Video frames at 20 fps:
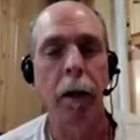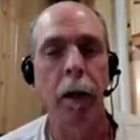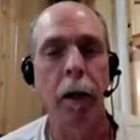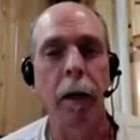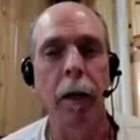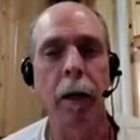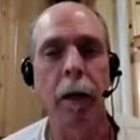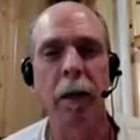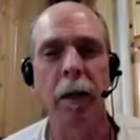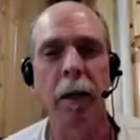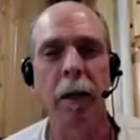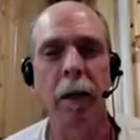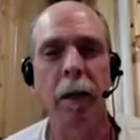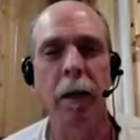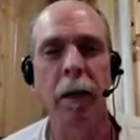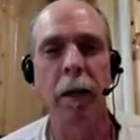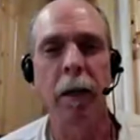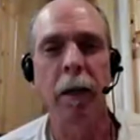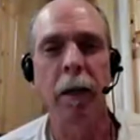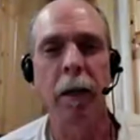and it'll
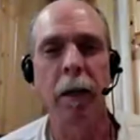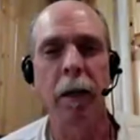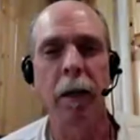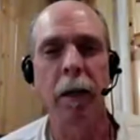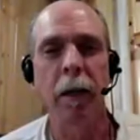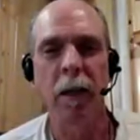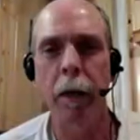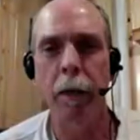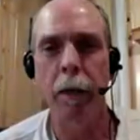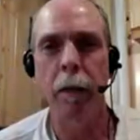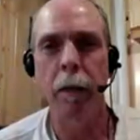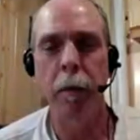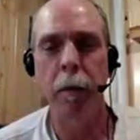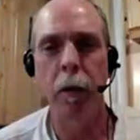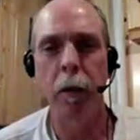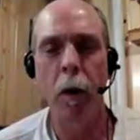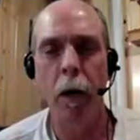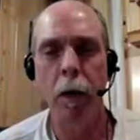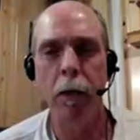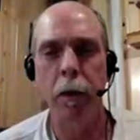more than
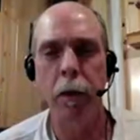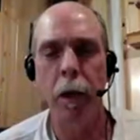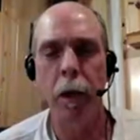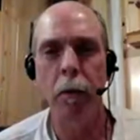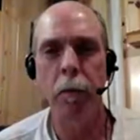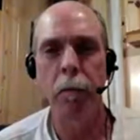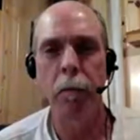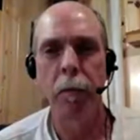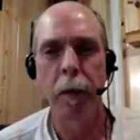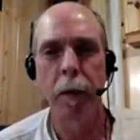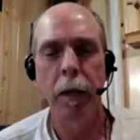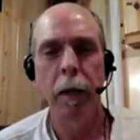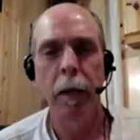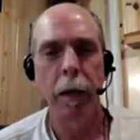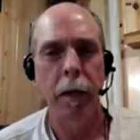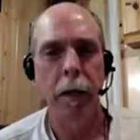likely be washed out.